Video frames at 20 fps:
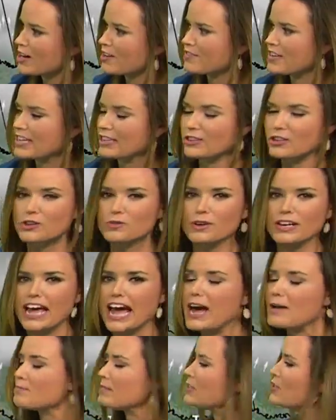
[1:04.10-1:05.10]
of it. Look what
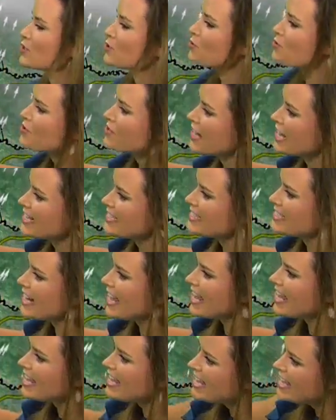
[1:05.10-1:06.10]
happens through the day today.